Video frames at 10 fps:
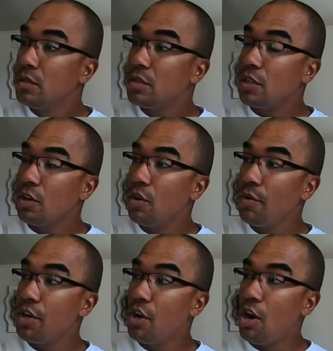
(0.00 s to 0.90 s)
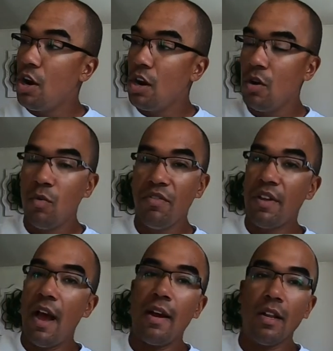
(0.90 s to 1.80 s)
So here we are. We've
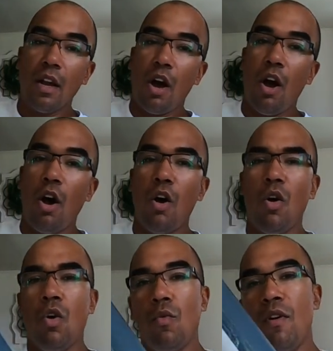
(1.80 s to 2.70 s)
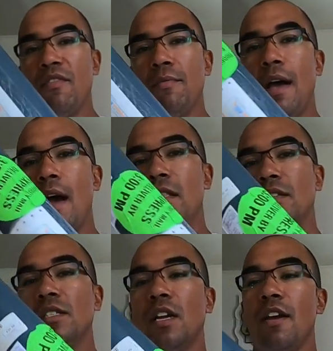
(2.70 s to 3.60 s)
got it all the way from the island
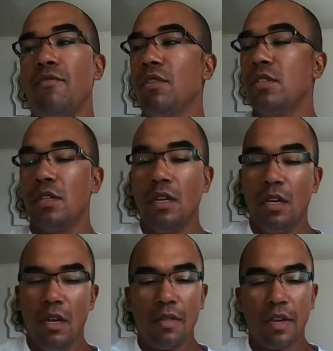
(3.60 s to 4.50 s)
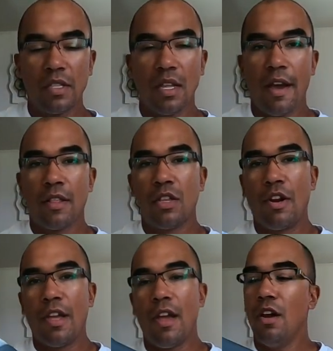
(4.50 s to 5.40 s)
of Cyprus. I think it's like
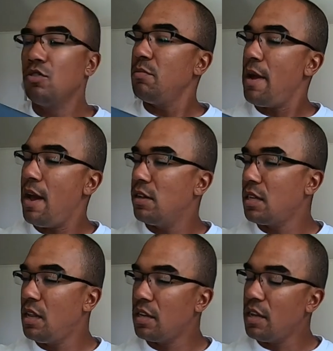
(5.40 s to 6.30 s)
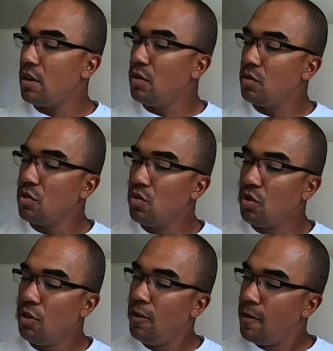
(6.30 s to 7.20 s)
3,800 miles. I looked at on
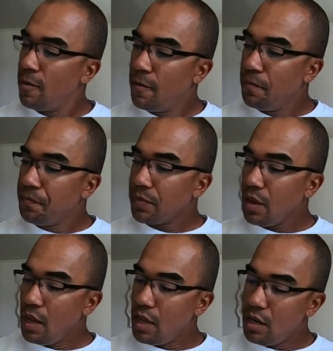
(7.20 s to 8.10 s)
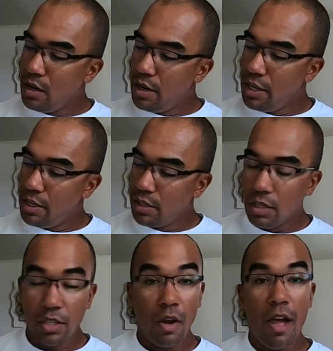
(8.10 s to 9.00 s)
Google, and here it is.
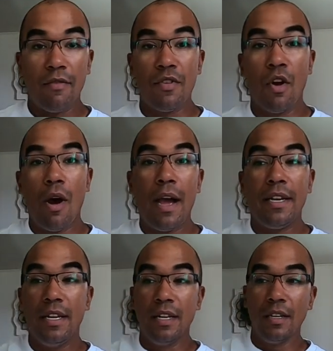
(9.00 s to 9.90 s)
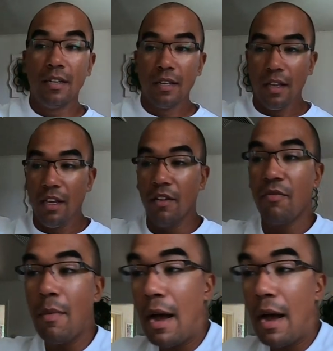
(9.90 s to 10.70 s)
So I have no idea if